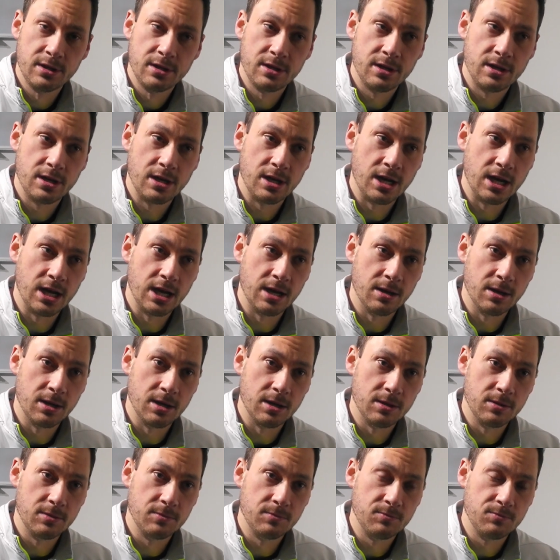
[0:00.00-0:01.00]
uh,
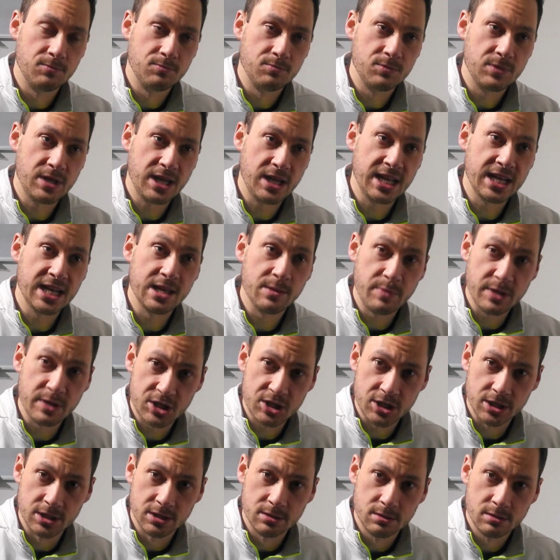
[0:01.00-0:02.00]

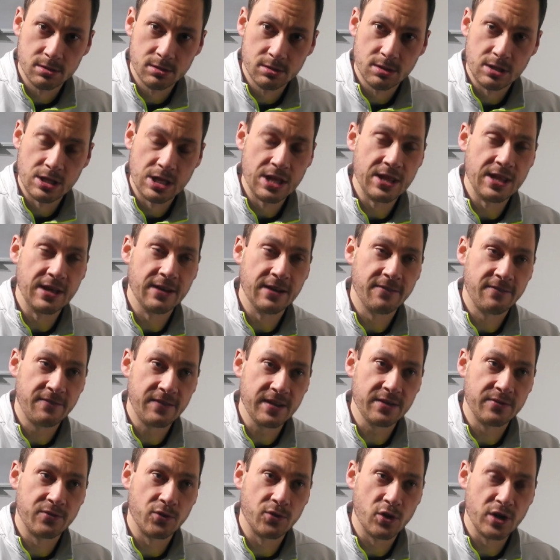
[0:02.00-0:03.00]
inhibition that
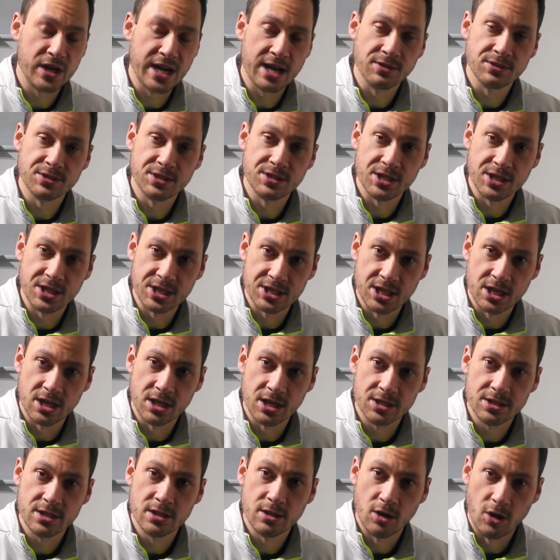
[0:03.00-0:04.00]
FIFA announced at the
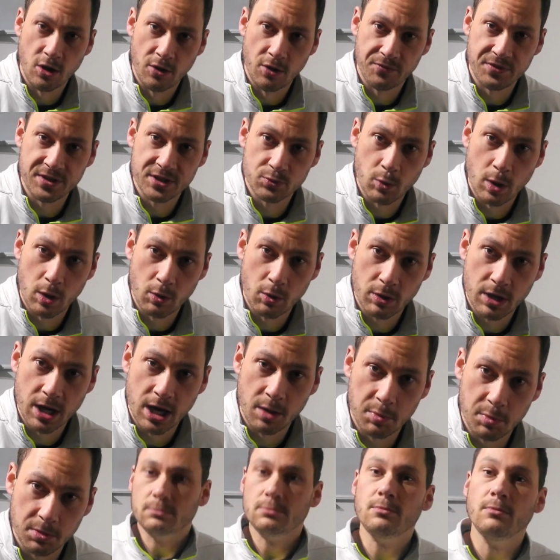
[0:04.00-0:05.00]
start of this World
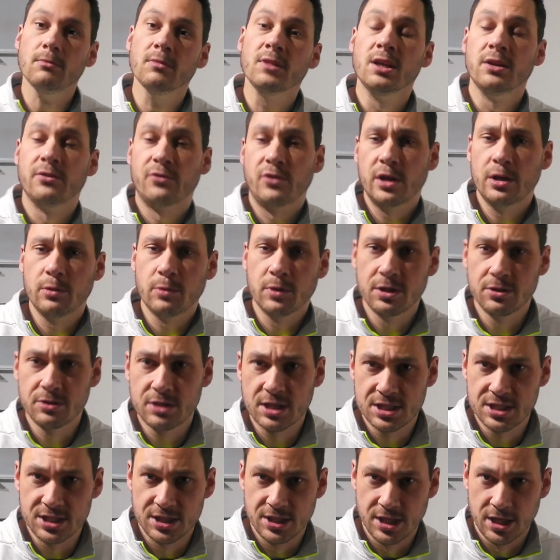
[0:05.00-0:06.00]
Cup. For anyone who
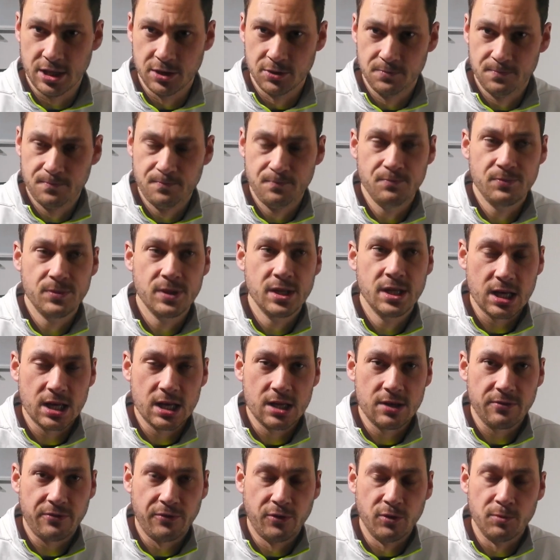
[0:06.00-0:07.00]
doesn't know,
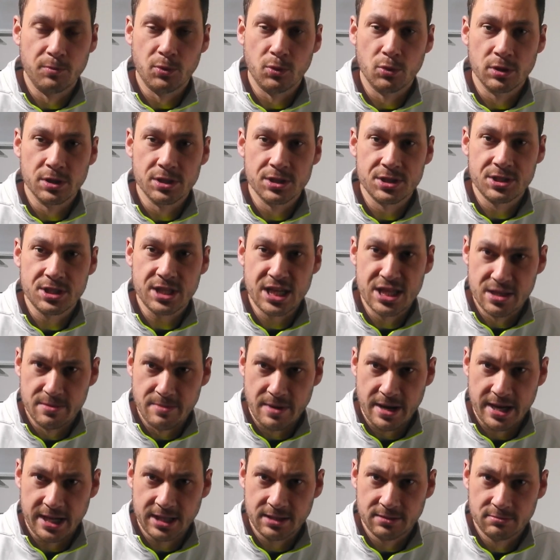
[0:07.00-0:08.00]
footballers in the
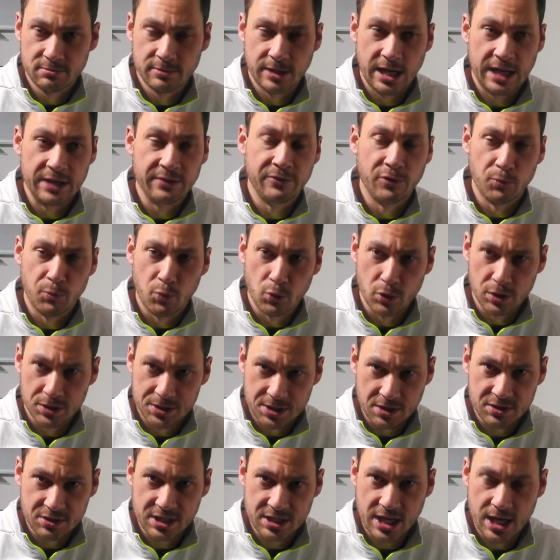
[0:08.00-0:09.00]
main and football
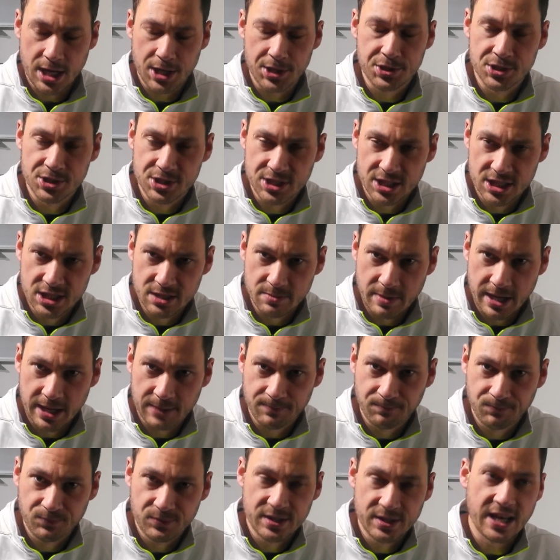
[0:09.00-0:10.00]
associations in the
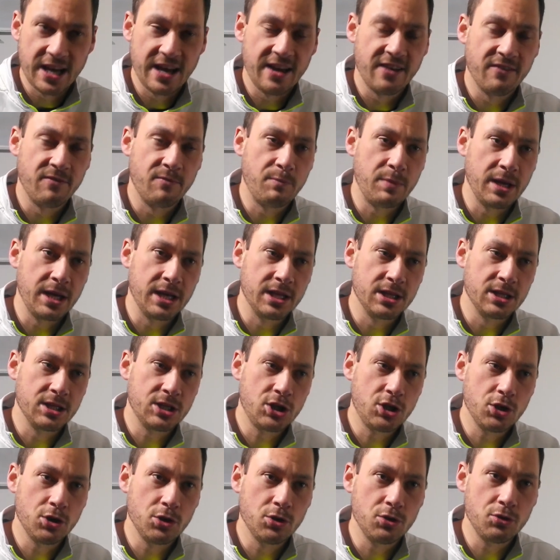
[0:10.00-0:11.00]
main have been
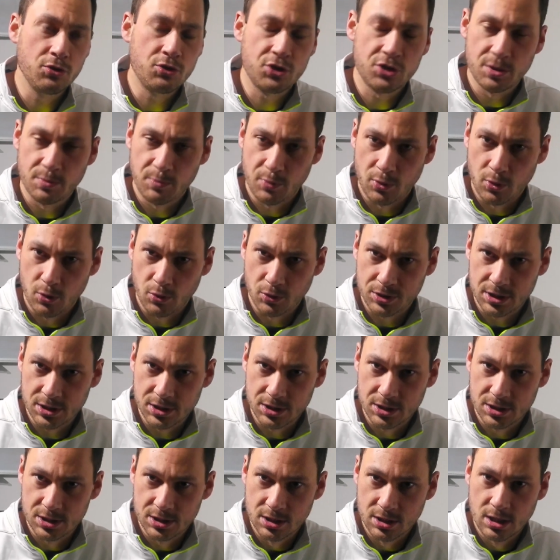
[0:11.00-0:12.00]
huge
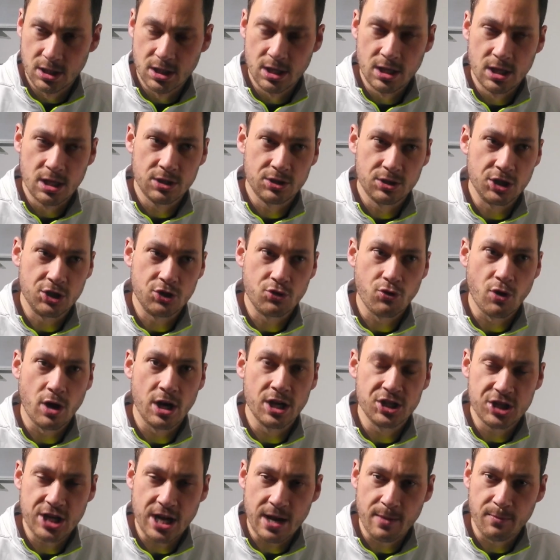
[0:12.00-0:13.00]
supporters to try and
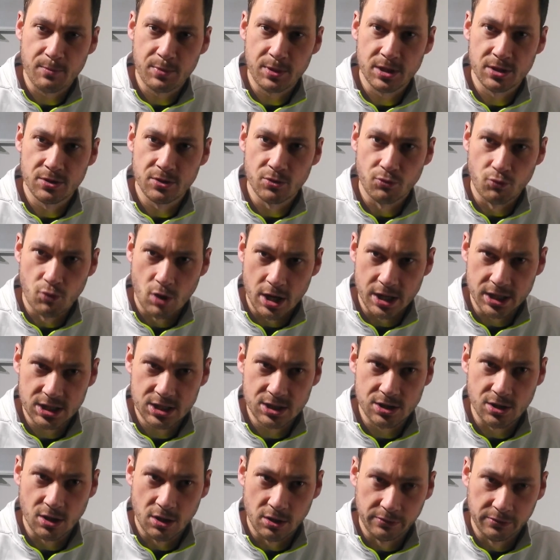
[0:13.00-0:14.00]
champion the rights
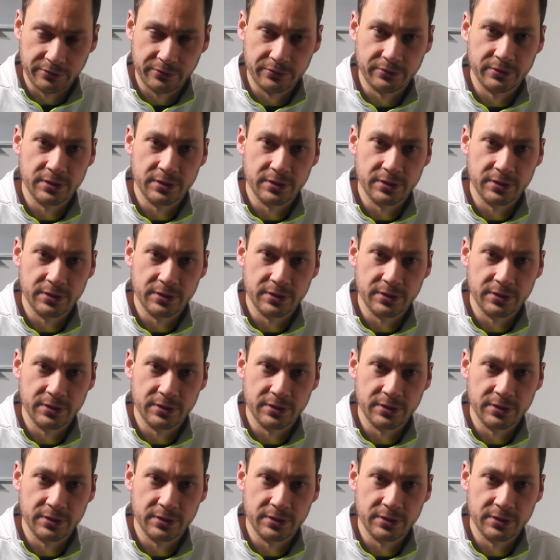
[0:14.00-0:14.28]
of